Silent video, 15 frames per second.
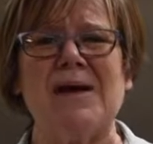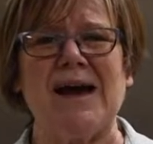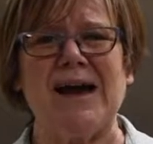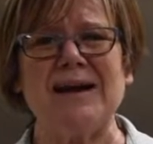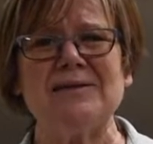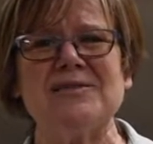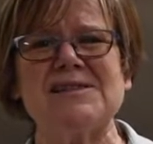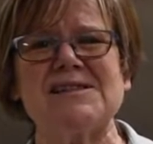
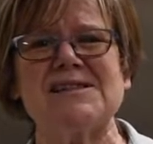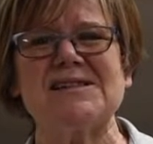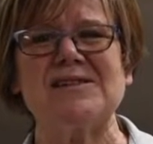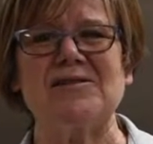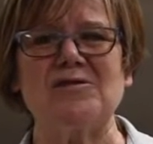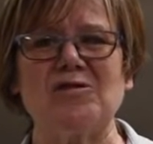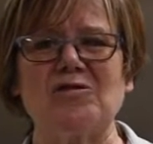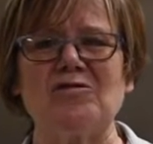back. This is
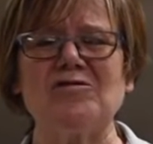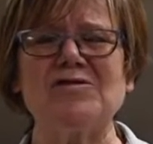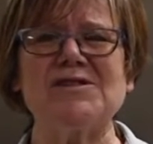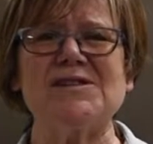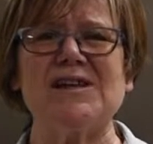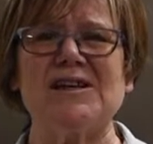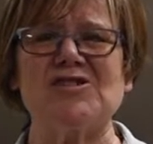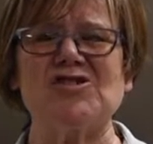our third
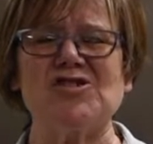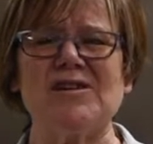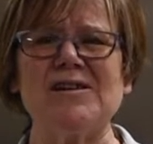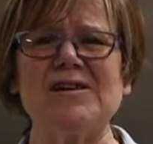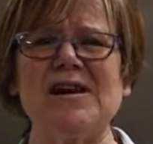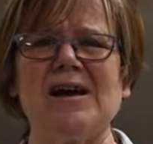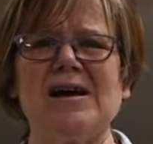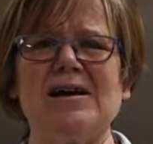
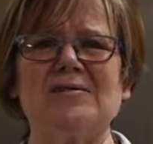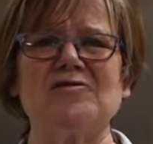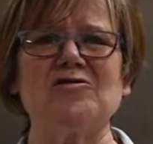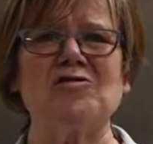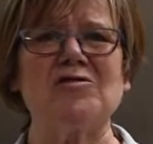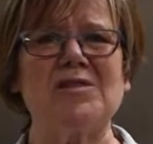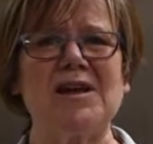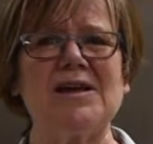session of
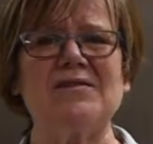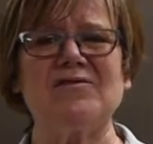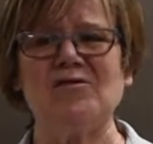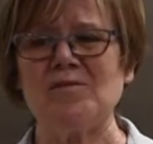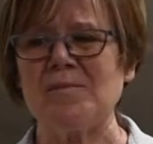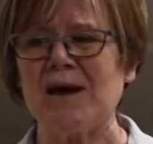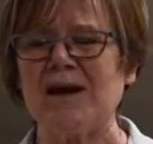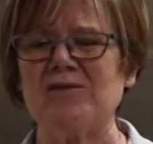cooking
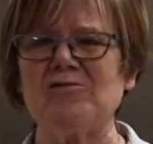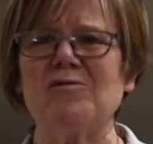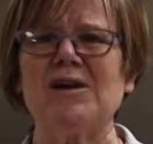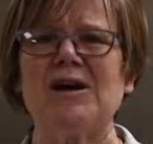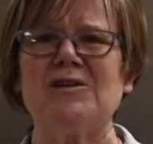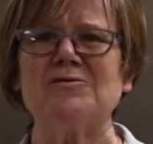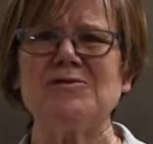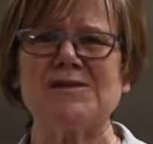for Matthew
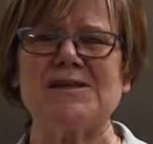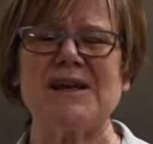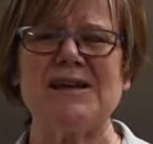House,